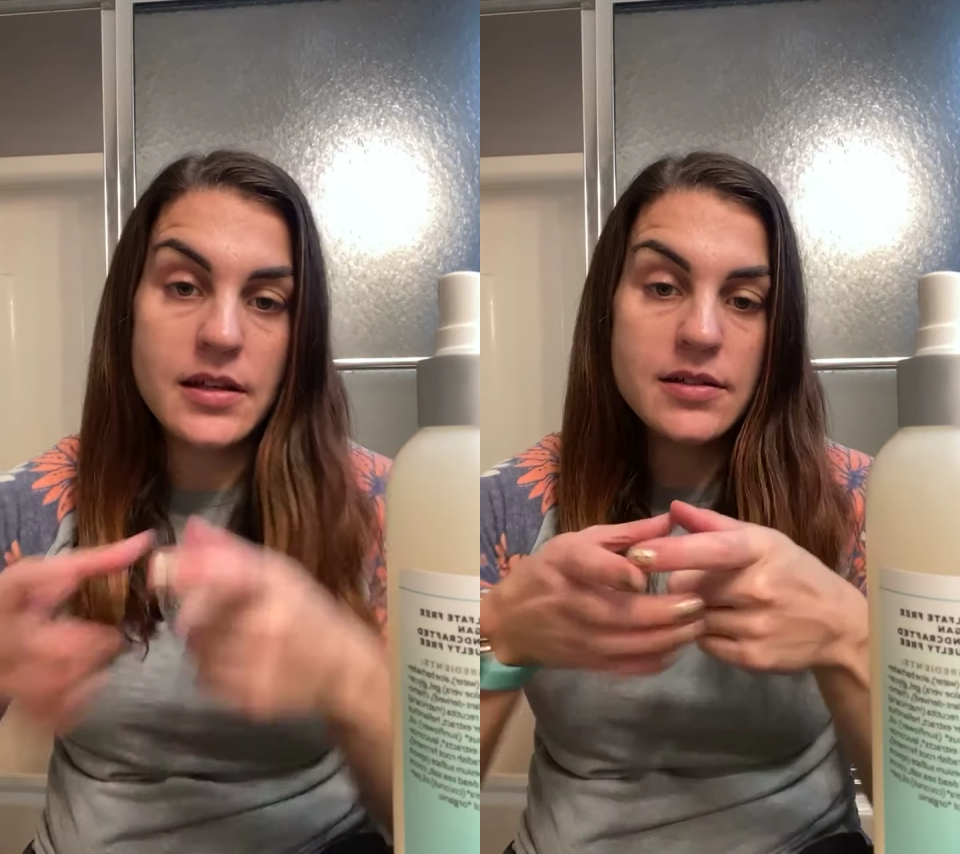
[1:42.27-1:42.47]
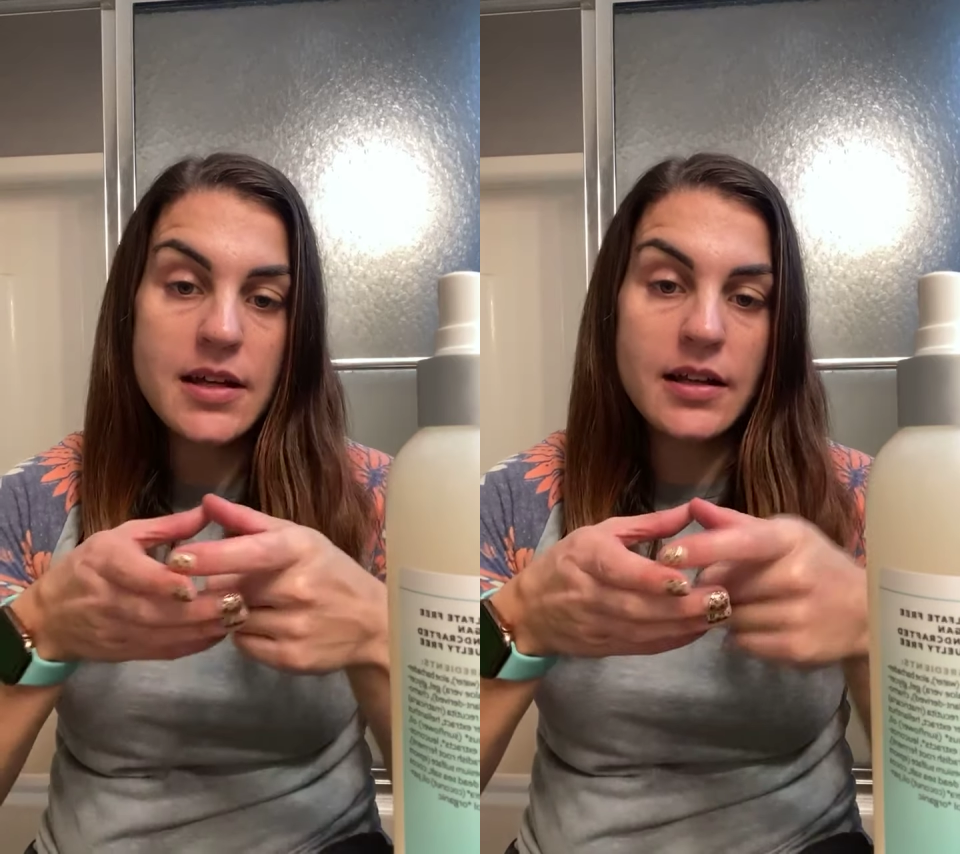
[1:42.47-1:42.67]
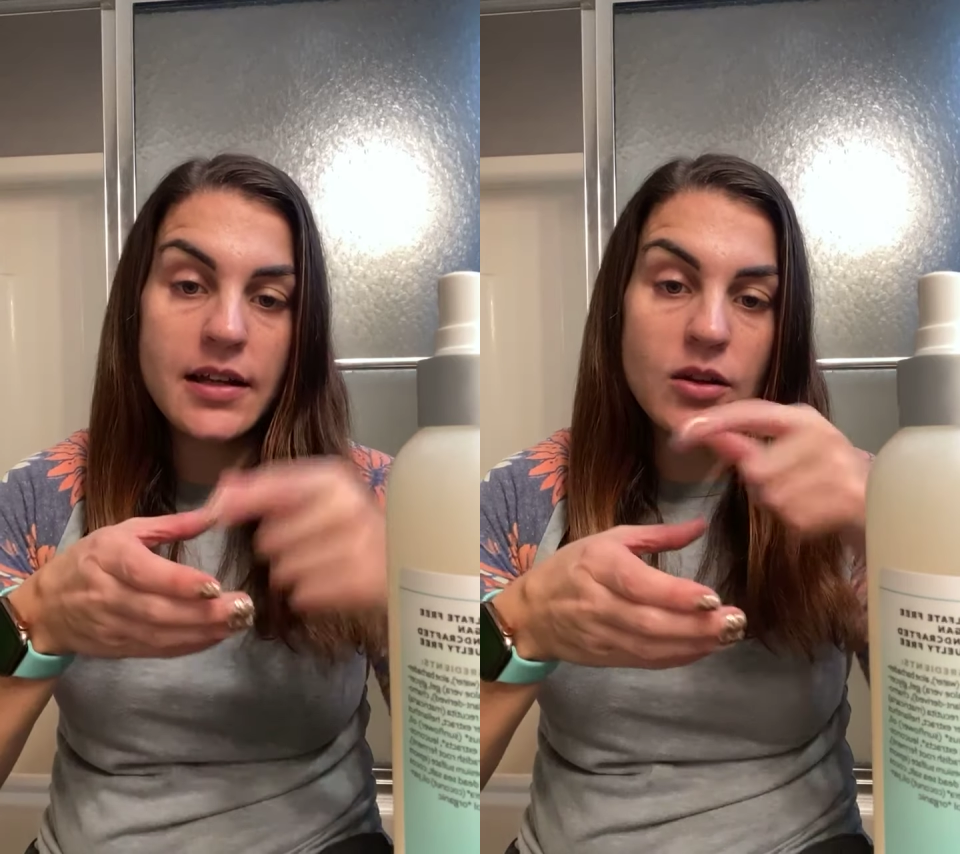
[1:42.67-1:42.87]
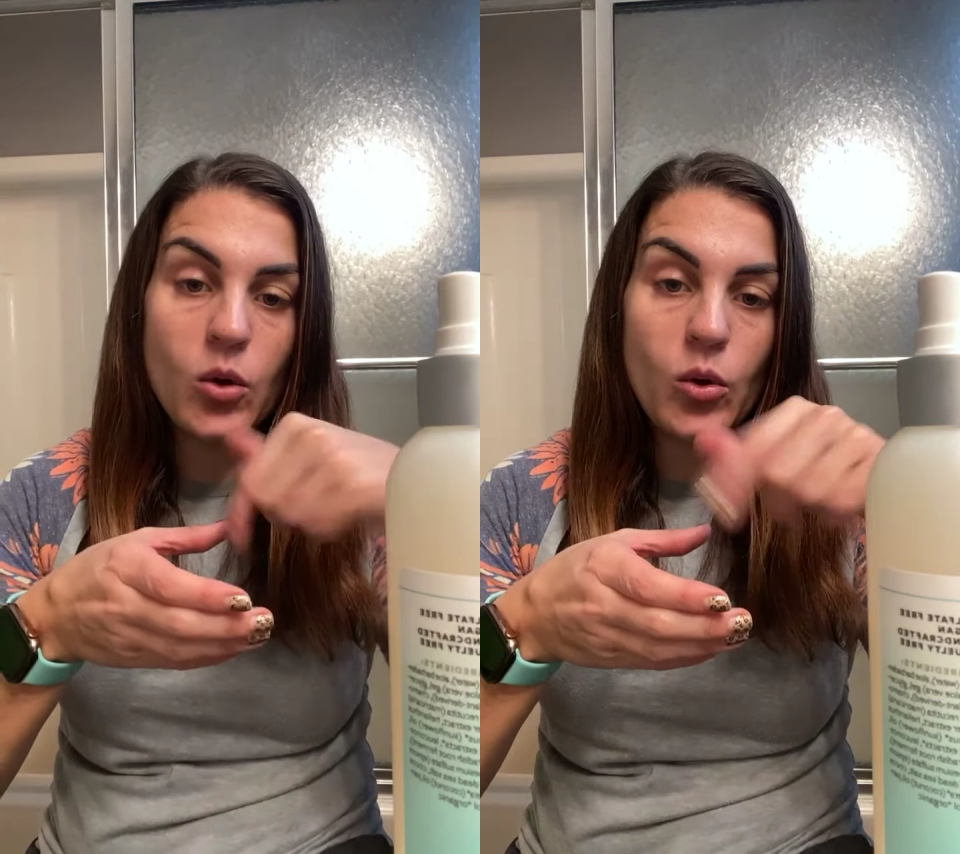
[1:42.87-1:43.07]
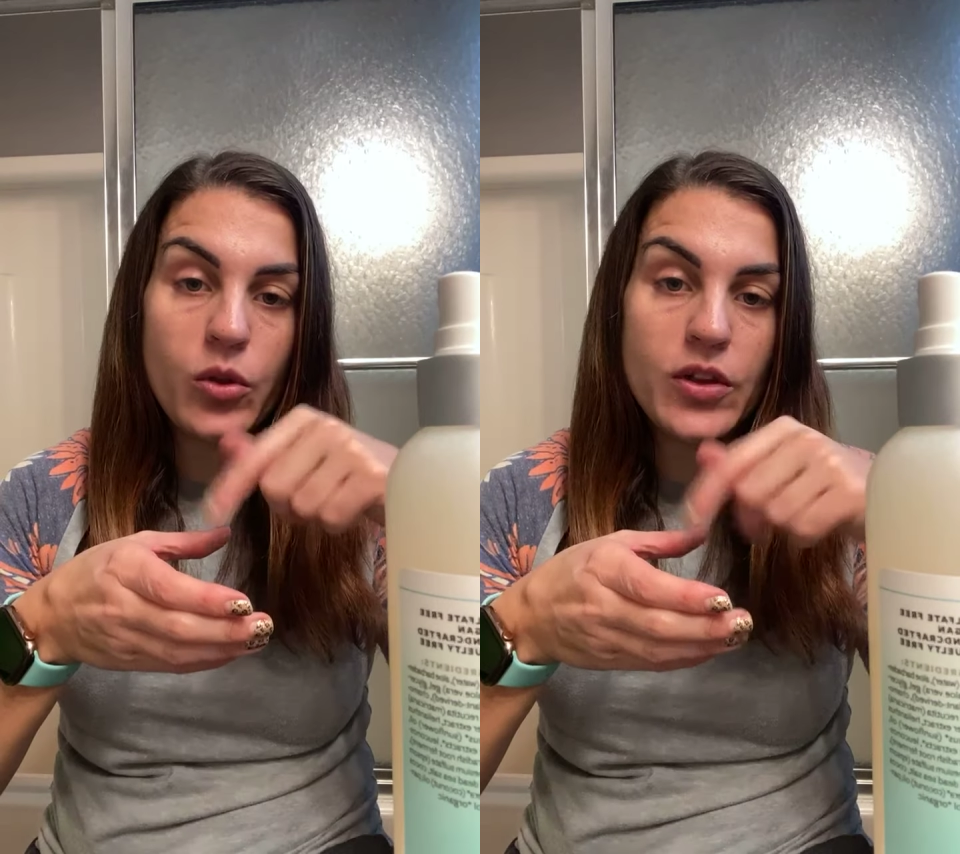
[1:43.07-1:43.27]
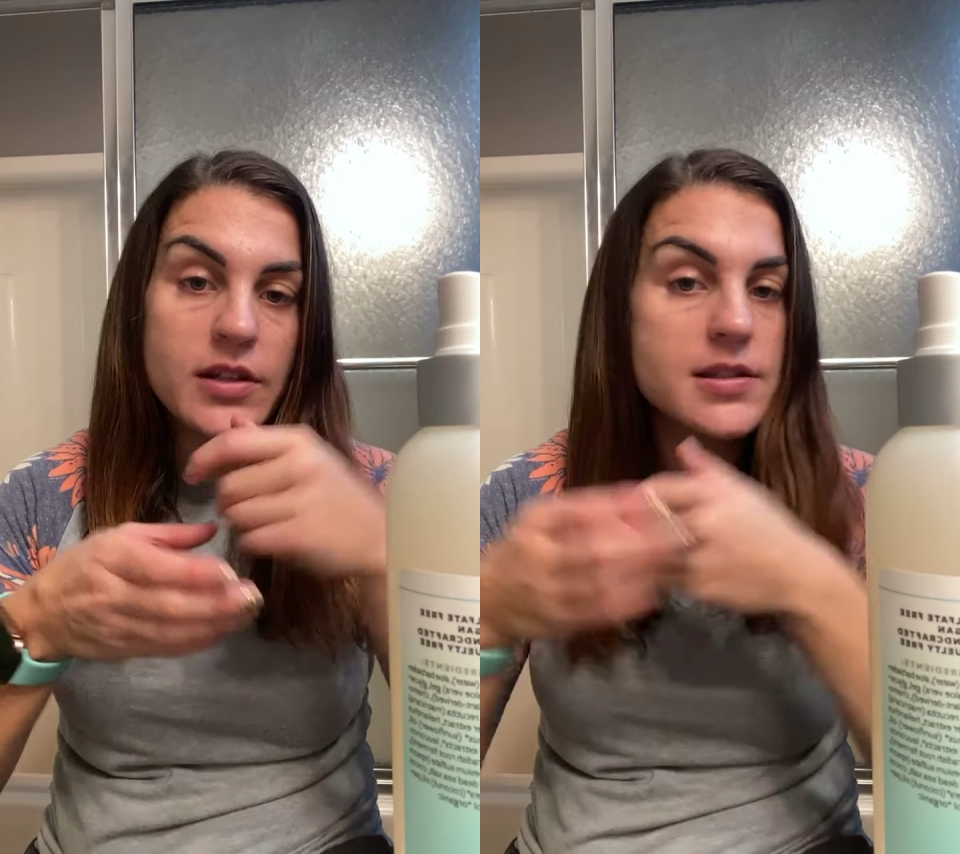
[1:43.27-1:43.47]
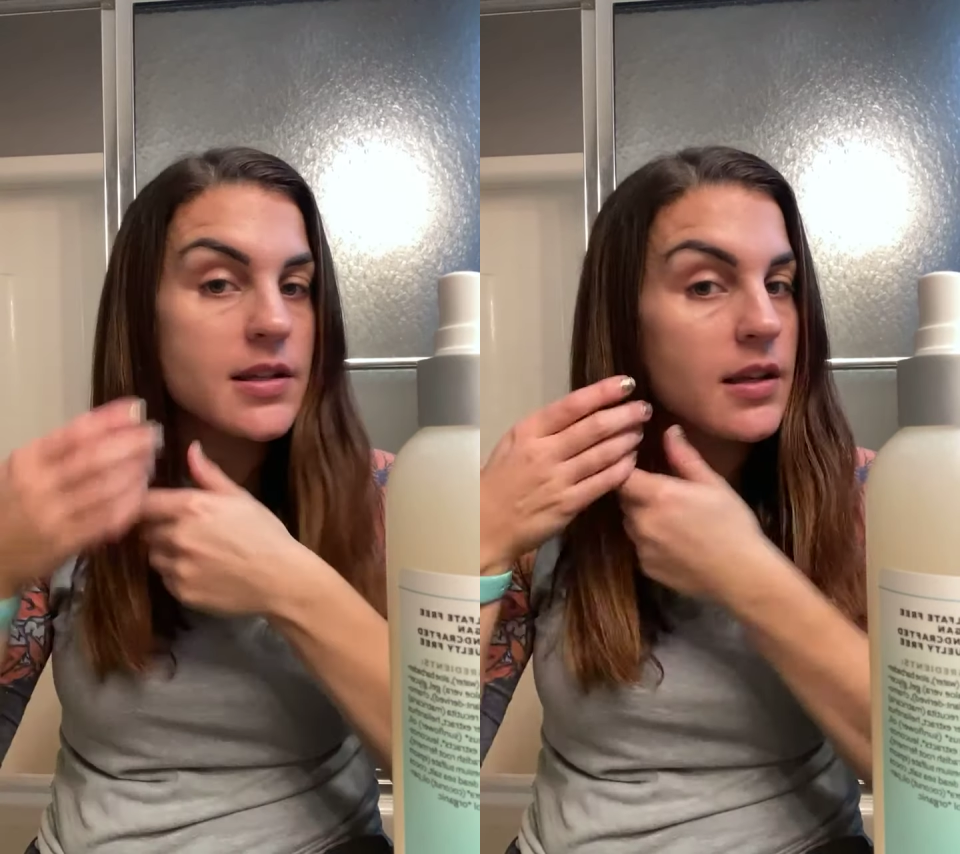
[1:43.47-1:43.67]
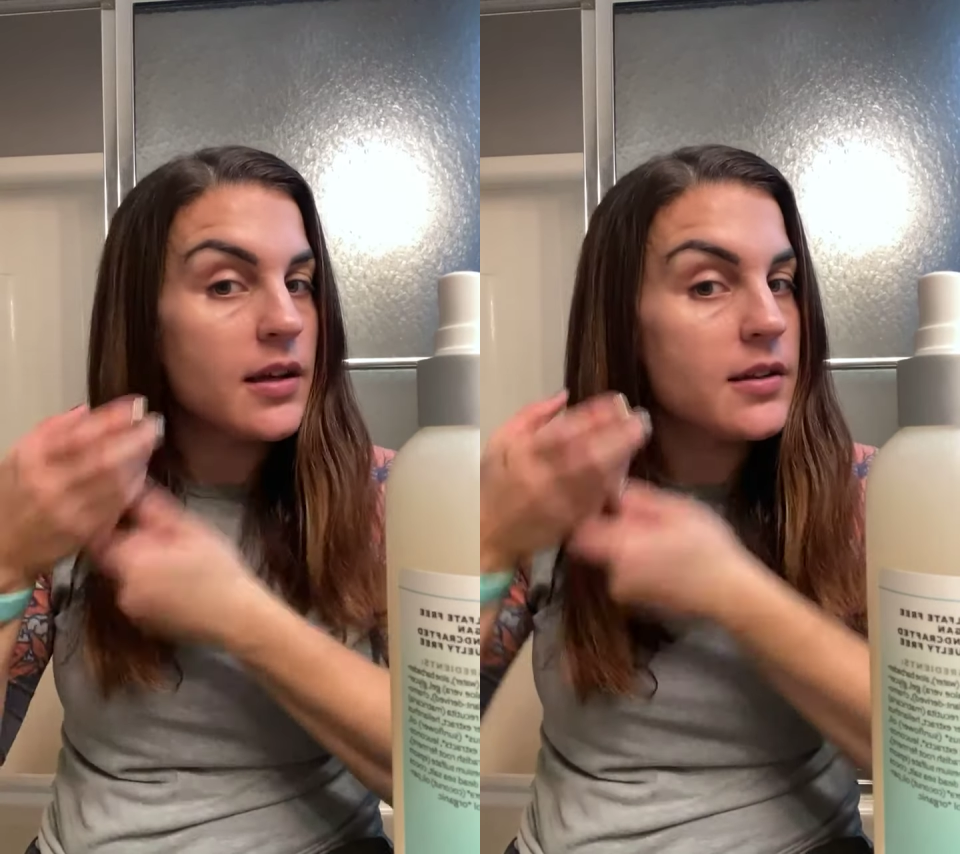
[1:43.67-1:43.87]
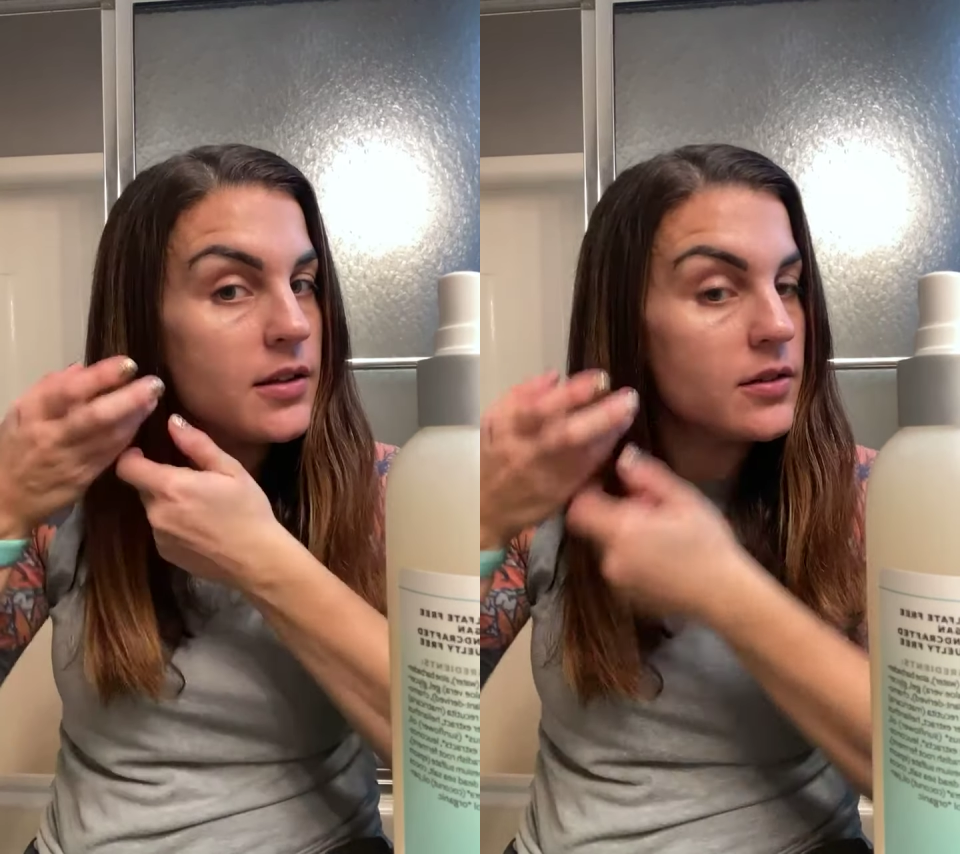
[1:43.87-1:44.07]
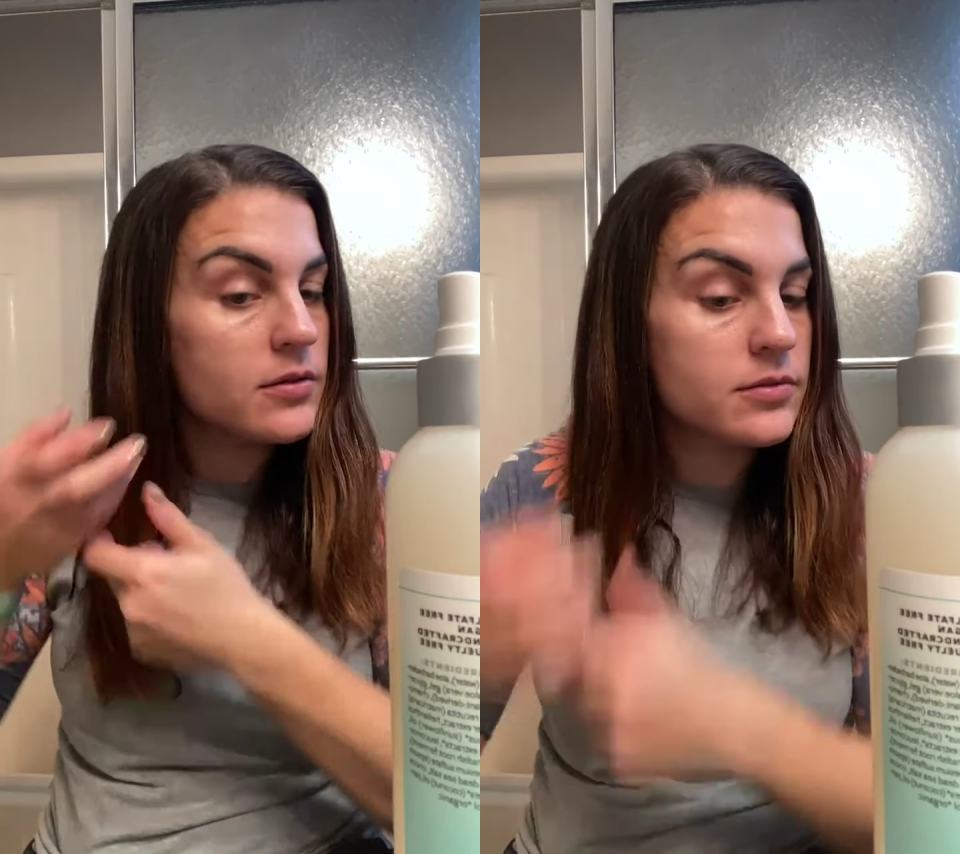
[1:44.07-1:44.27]
It's got like the whole things in it and
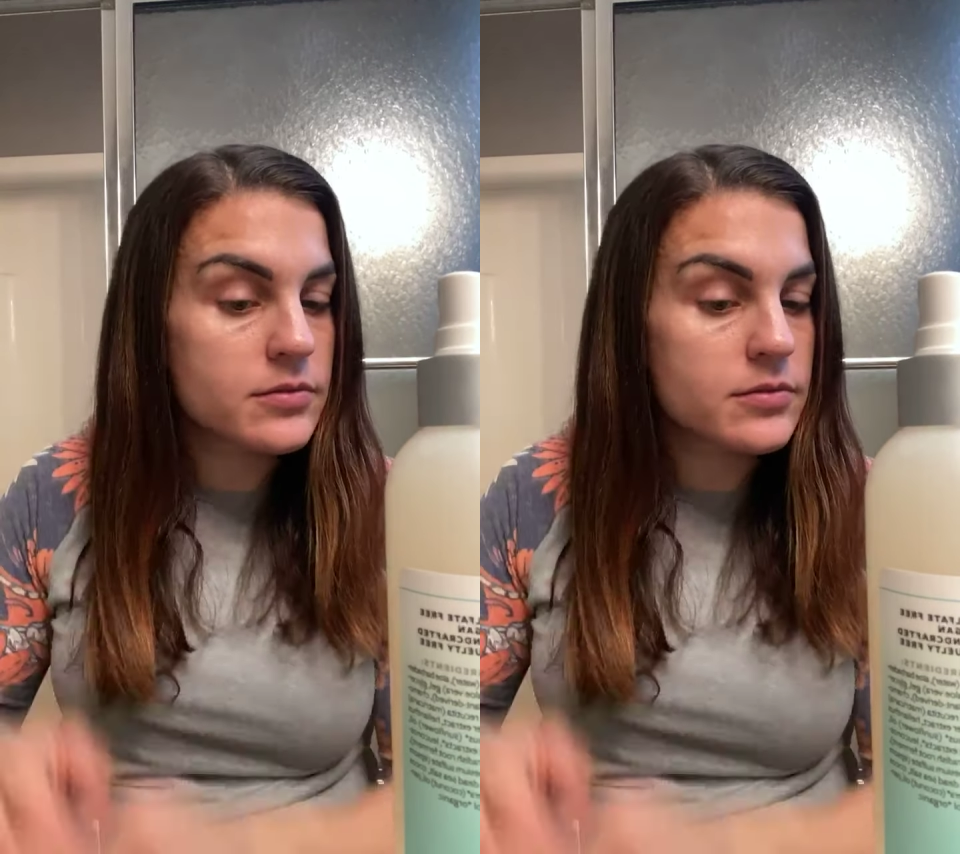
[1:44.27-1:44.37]
you